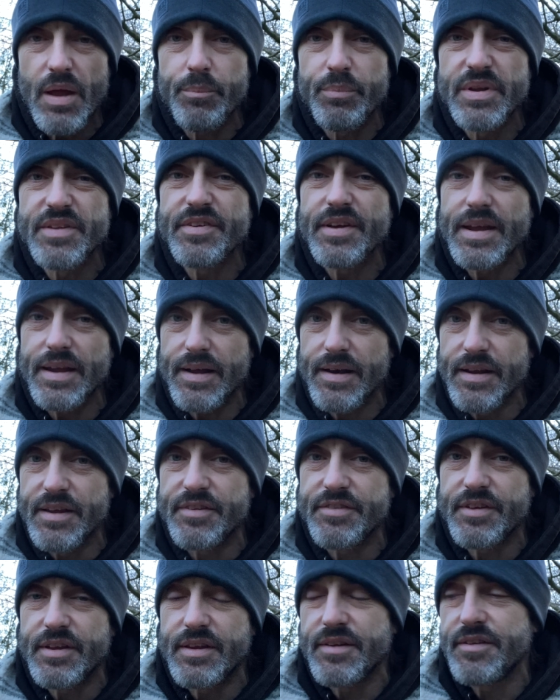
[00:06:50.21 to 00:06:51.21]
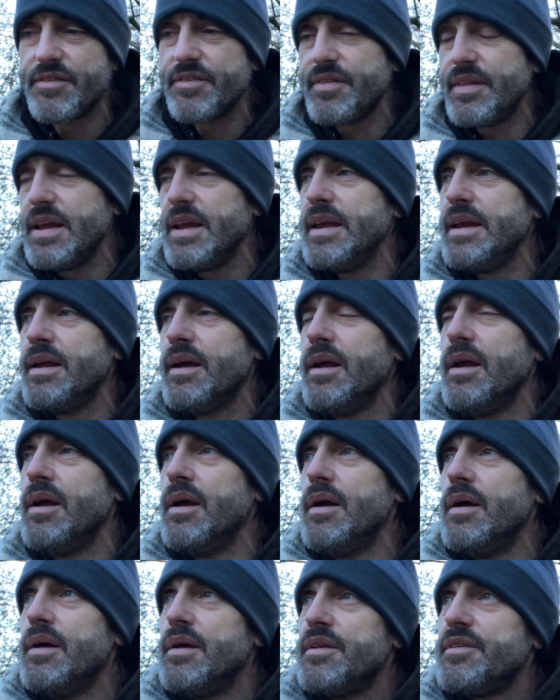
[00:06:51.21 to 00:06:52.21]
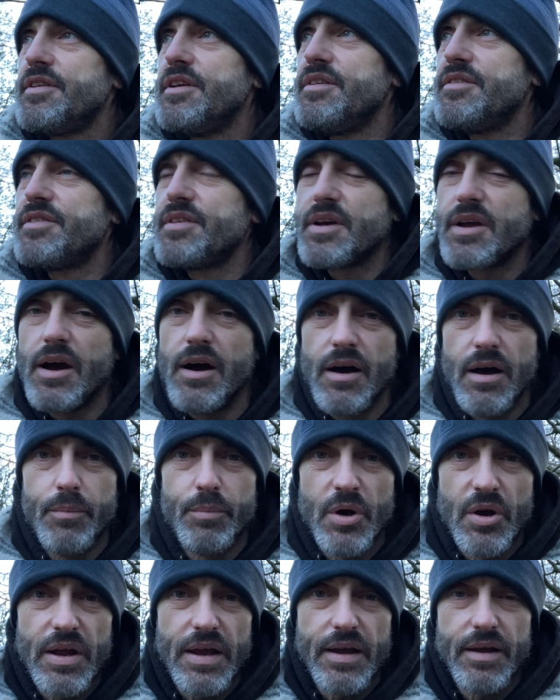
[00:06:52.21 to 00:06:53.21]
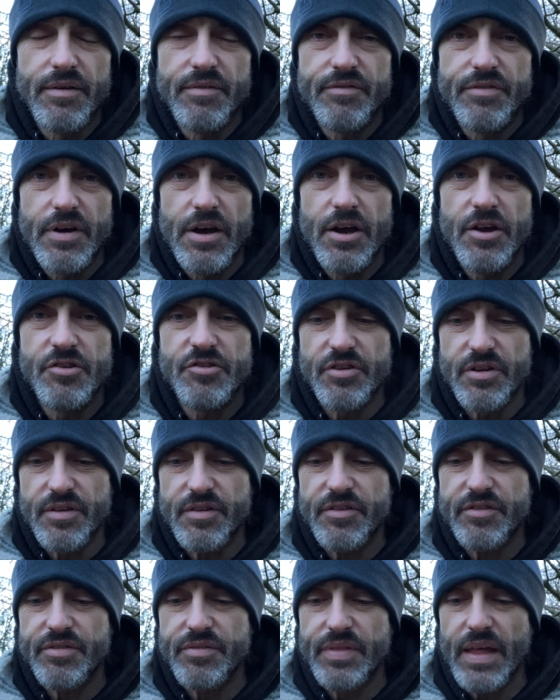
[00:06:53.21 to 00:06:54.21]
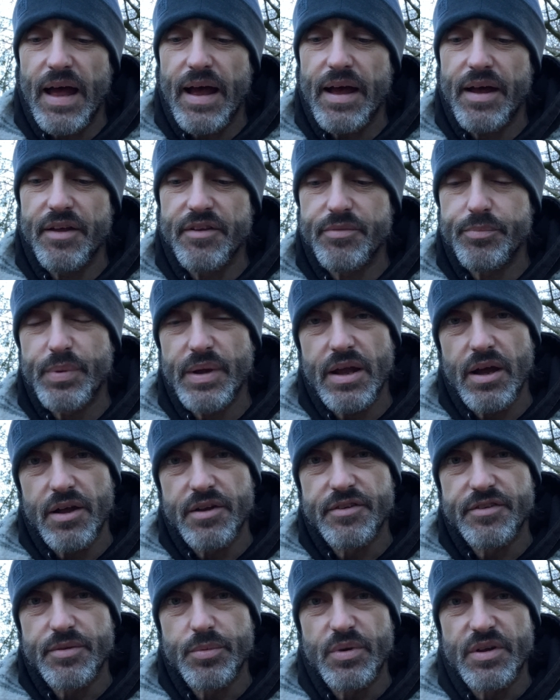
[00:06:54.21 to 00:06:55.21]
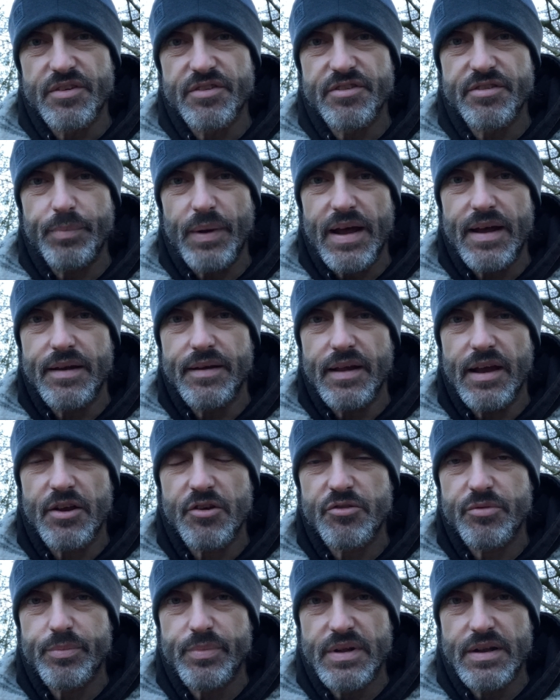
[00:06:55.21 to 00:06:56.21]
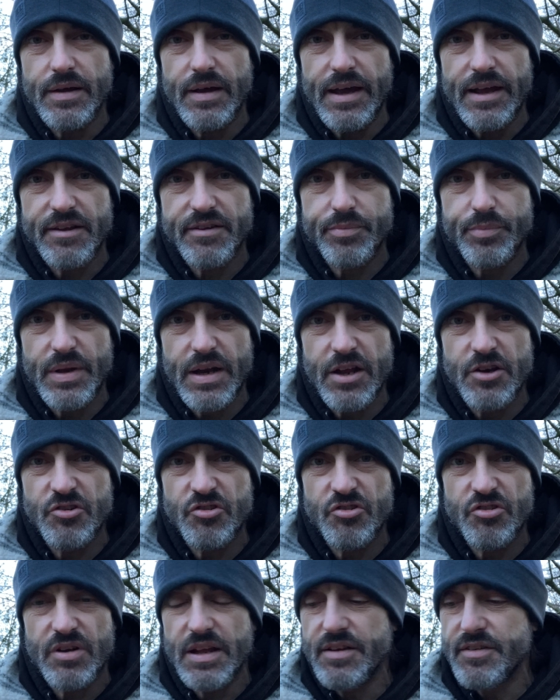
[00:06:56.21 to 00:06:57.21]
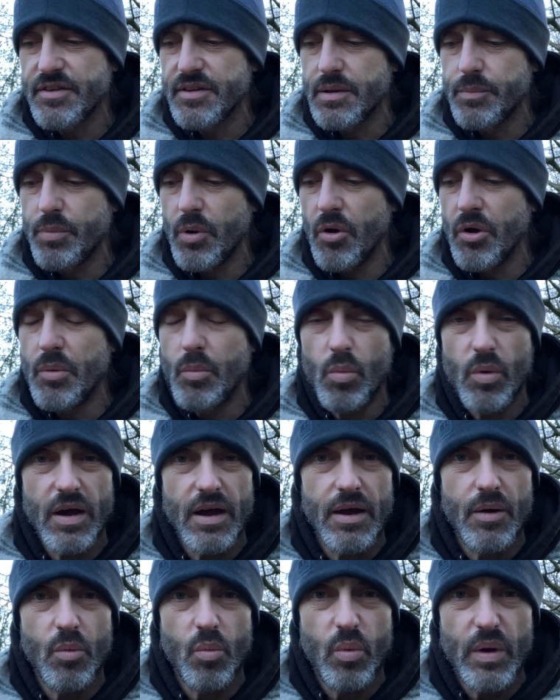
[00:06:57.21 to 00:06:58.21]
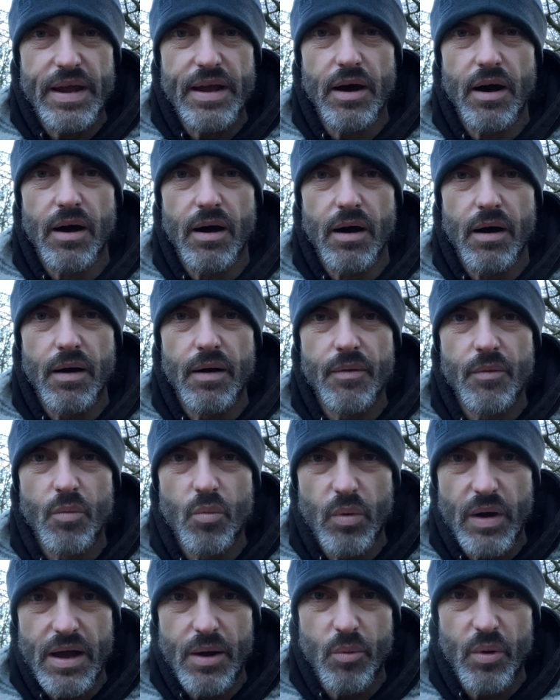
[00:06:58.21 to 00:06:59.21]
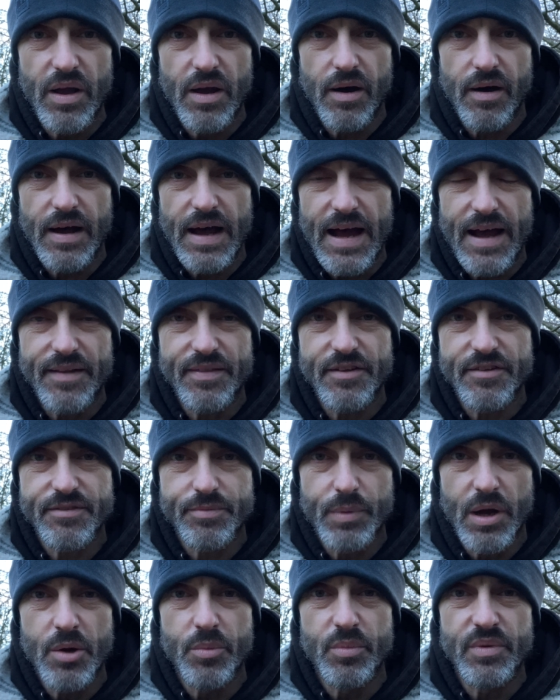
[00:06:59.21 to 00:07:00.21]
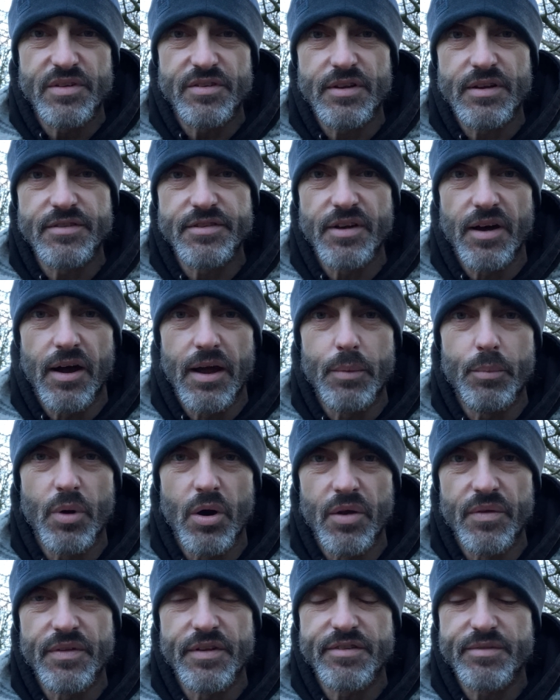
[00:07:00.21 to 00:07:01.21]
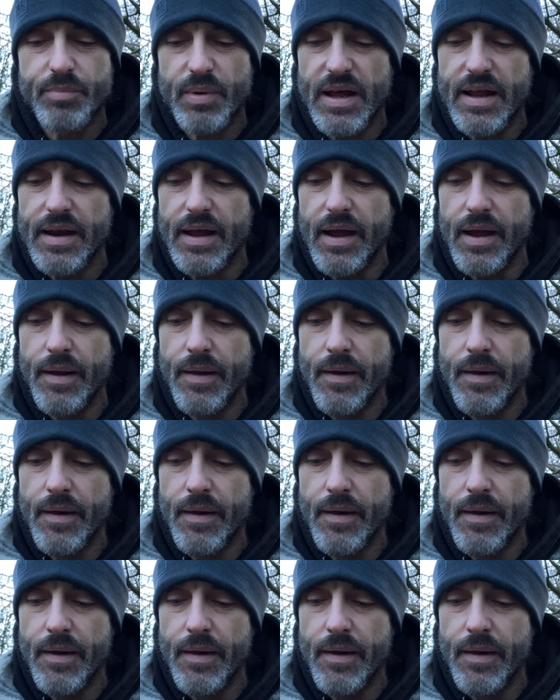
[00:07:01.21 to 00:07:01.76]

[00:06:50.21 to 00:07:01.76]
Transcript: particularly since the since the harmonic convergence that has begun to expand exp exponentially to the point where we are where we are at this moment in time on this planet